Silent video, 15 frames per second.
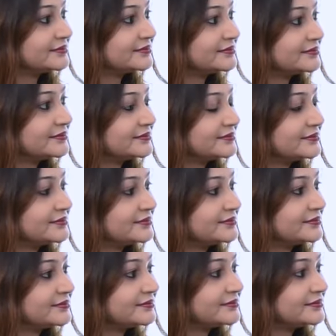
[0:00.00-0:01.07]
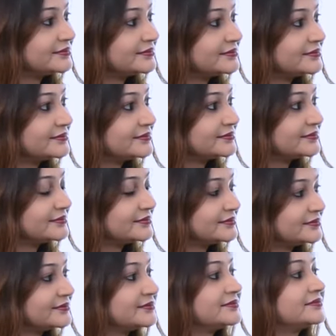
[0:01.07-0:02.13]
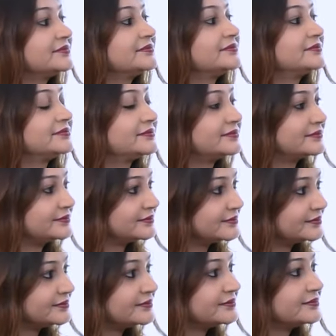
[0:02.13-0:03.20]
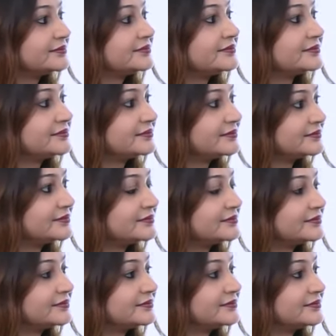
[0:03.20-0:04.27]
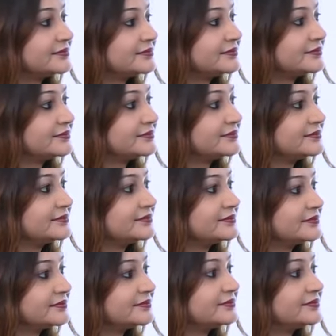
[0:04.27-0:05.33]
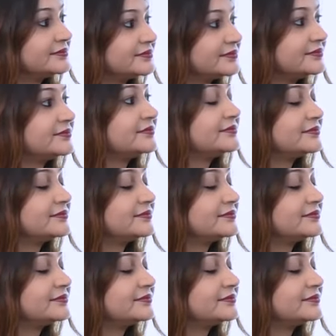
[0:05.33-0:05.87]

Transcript: The person shown says nothing.